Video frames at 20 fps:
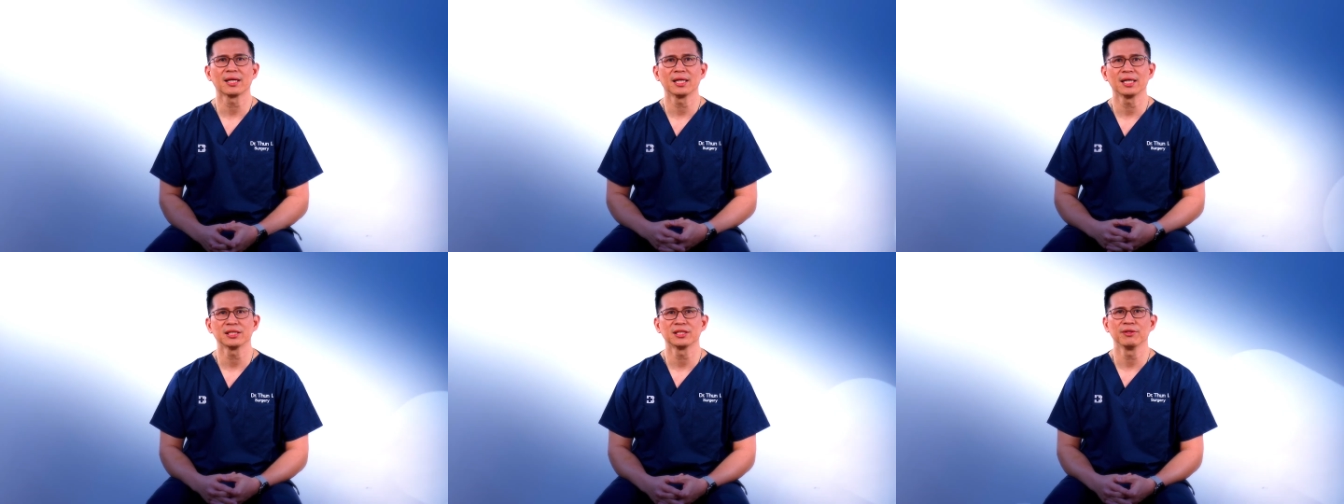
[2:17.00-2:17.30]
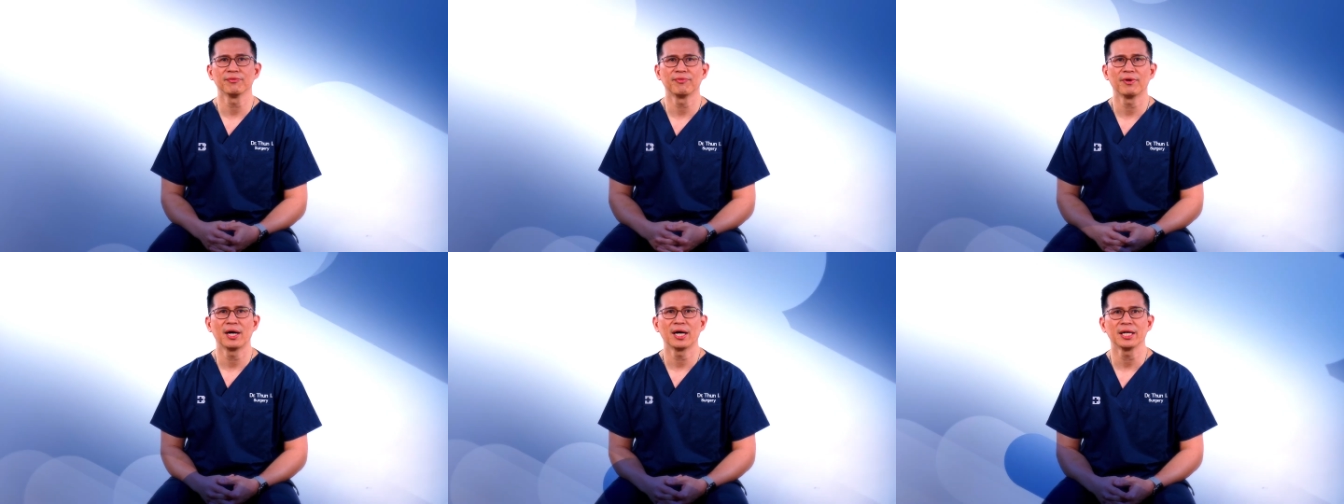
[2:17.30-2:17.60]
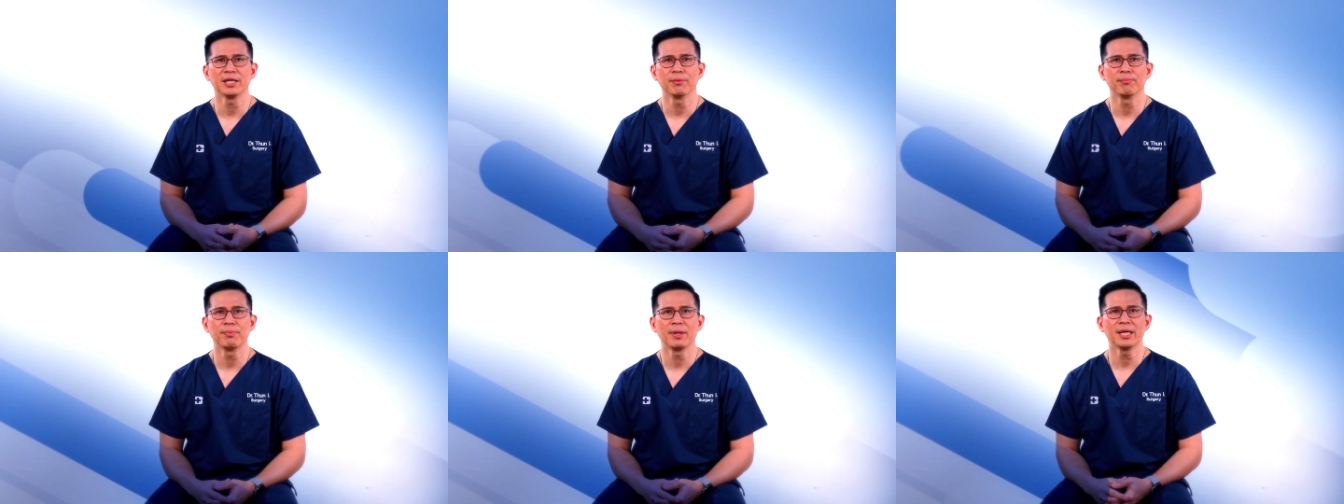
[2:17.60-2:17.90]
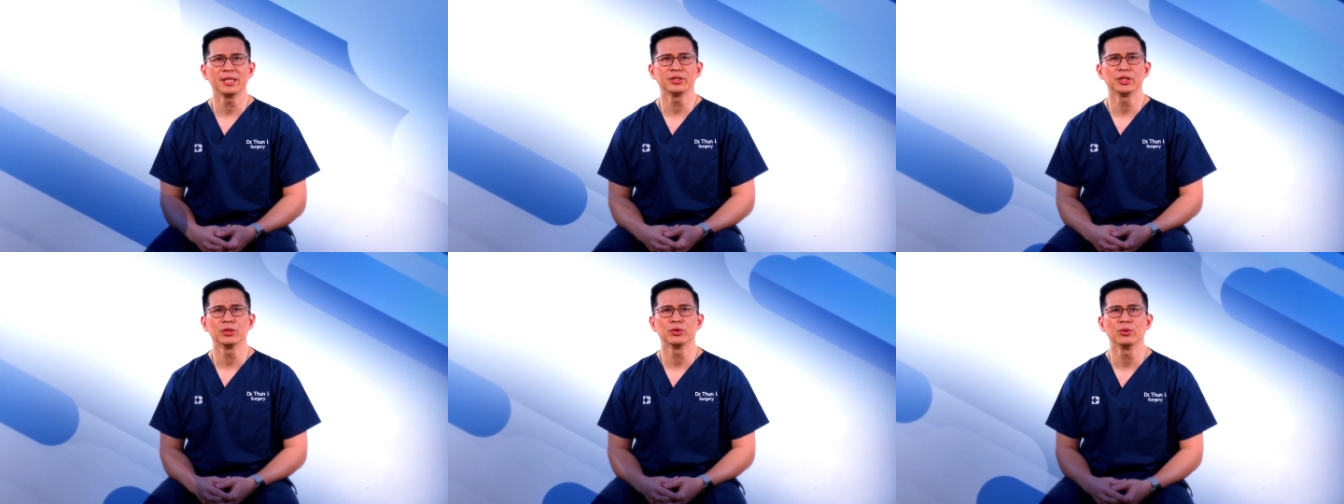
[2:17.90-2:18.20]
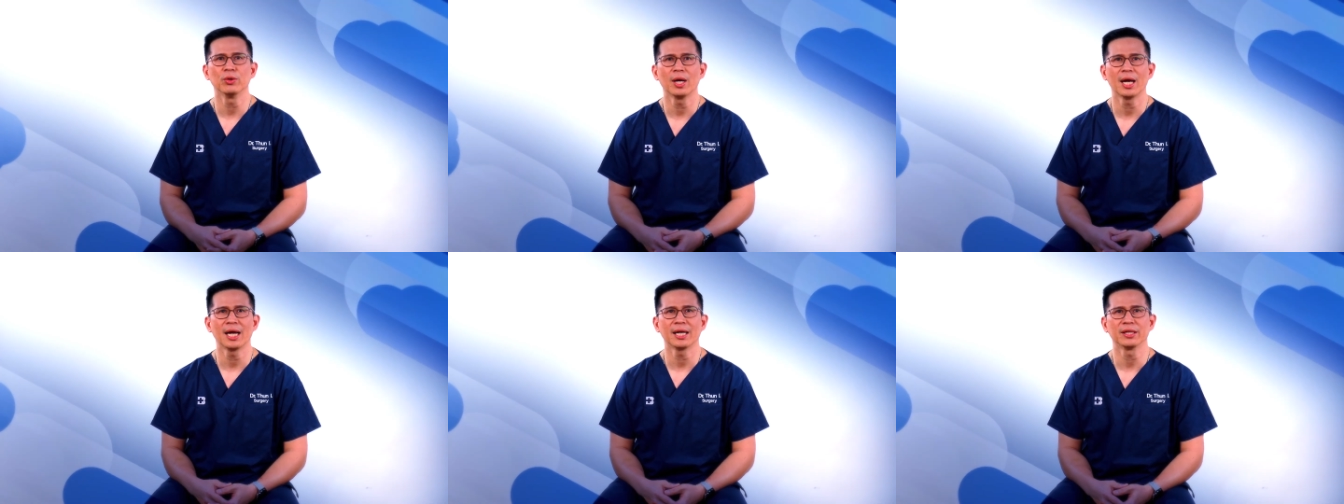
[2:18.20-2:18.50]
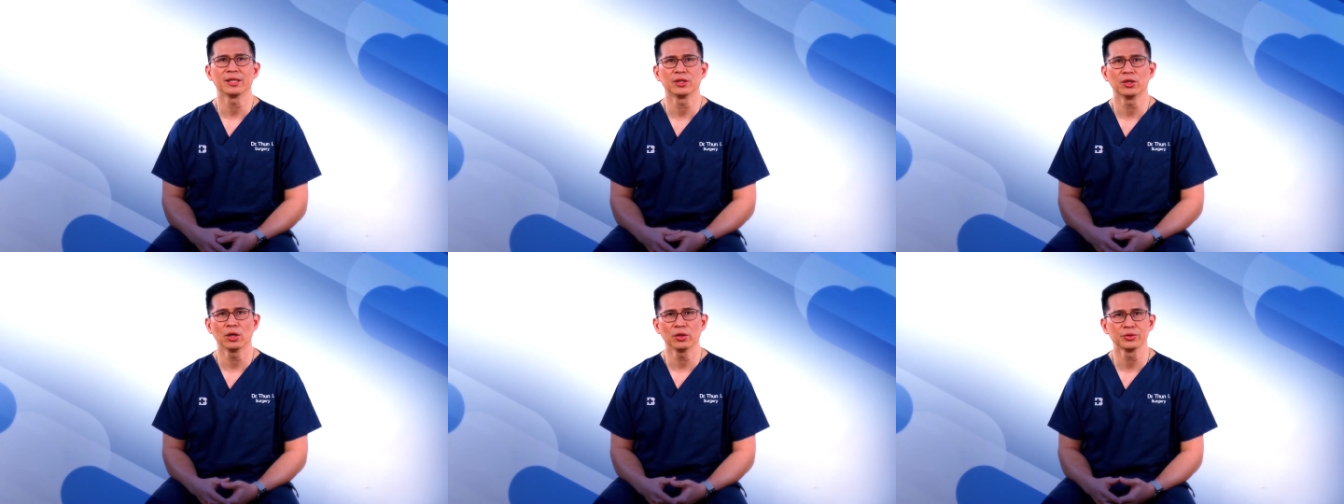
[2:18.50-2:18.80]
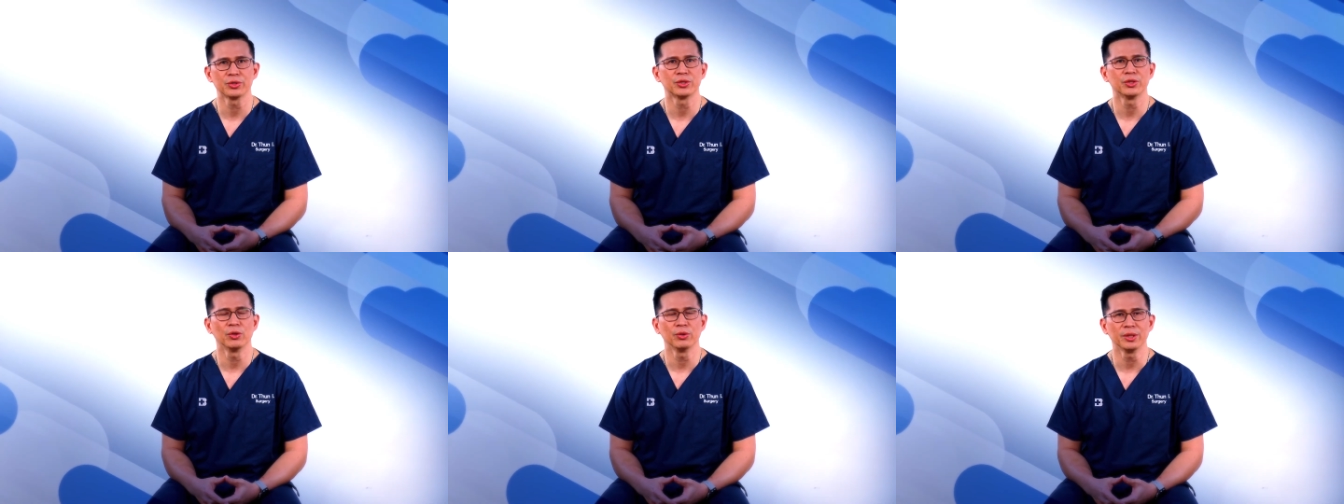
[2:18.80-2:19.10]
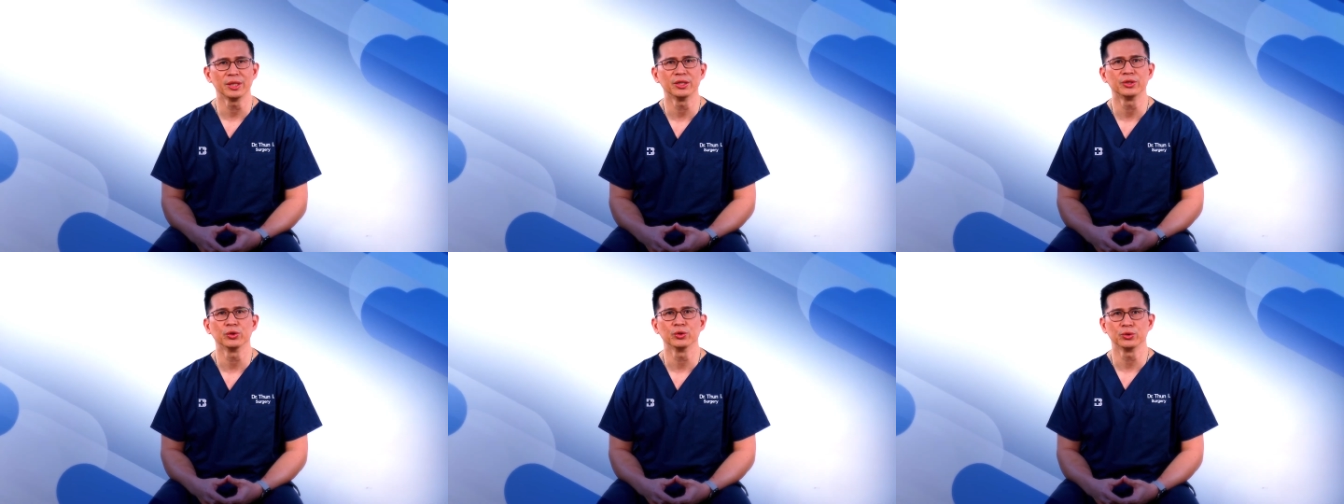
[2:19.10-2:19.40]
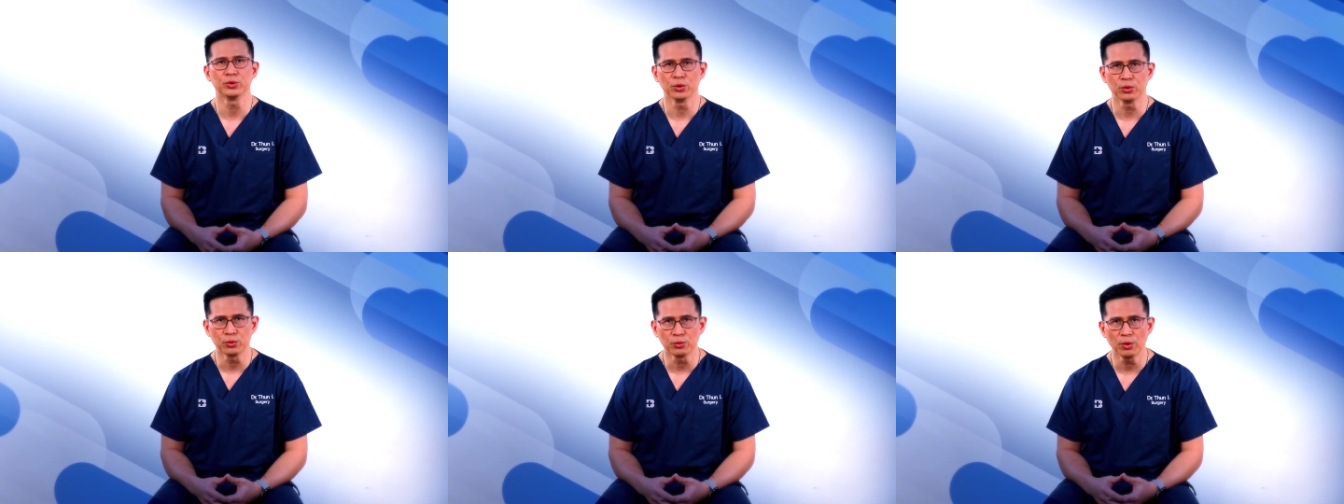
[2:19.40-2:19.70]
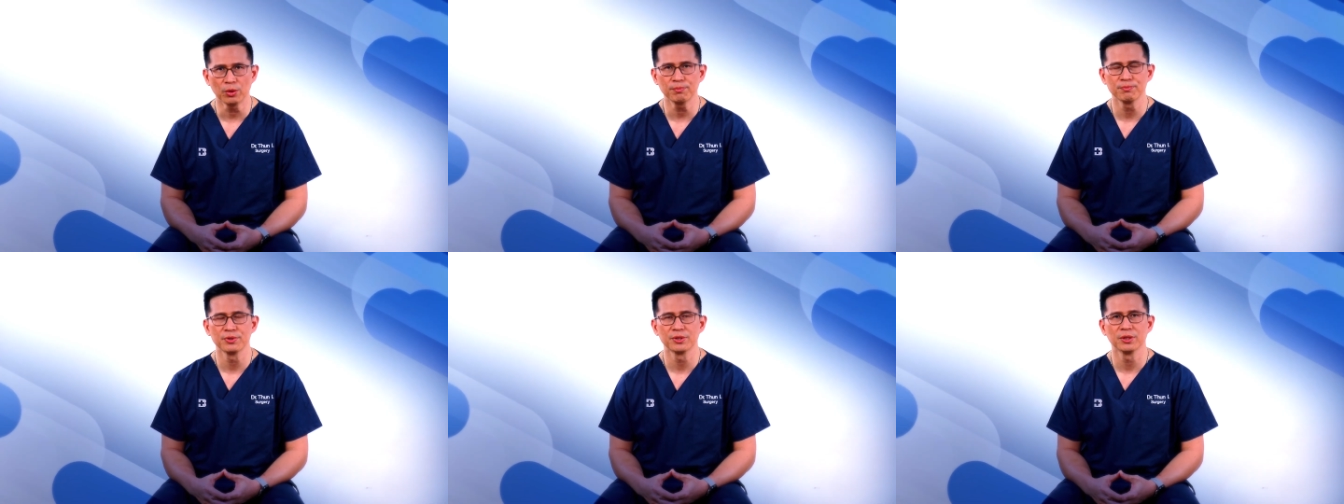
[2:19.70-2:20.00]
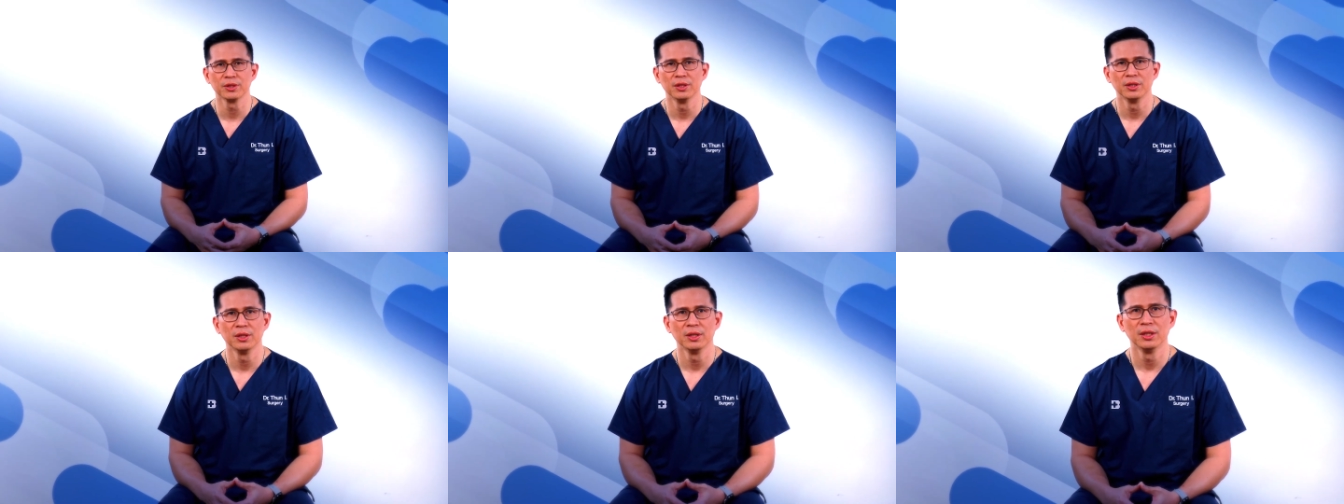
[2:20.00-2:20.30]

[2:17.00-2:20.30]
classify the patient who had the gallstone into two groups.